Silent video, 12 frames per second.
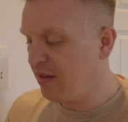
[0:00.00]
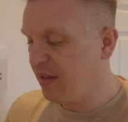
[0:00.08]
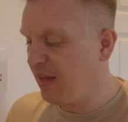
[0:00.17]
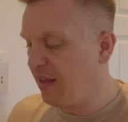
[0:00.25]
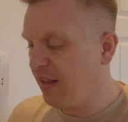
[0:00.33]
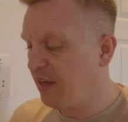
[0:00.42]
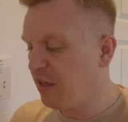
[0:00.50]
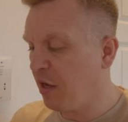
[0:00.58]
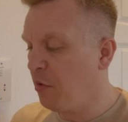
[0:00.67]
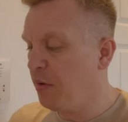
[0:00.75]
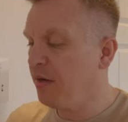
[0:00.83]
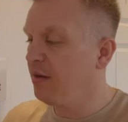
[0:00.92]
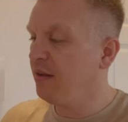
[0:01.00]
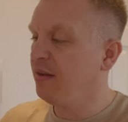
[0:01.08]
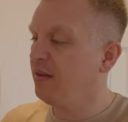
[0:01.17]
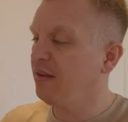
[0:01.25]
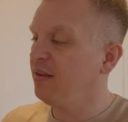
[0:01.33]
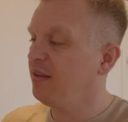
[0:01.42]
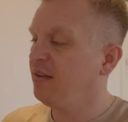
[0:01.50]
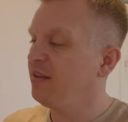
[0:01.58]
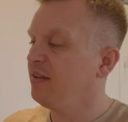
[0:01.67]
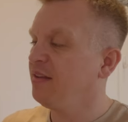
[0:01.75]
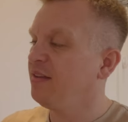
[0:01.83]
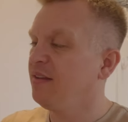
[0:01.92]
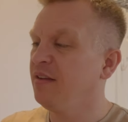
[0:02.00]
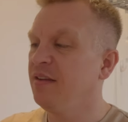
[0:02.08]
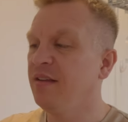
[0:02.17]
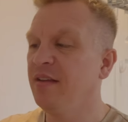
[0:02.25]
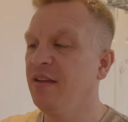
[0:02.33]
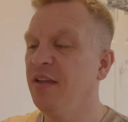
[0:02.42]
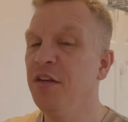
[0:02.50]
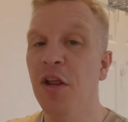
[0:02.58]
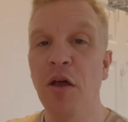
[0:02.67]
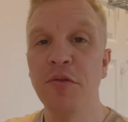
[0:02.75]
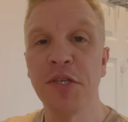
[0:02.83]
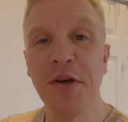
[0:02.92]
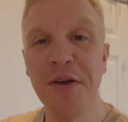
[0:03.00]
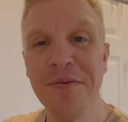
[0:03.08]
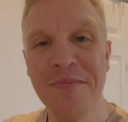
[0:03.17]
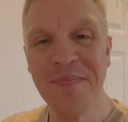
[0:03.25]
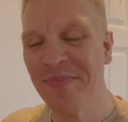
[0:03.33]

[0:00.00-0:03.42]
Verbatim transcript: get that going in no time.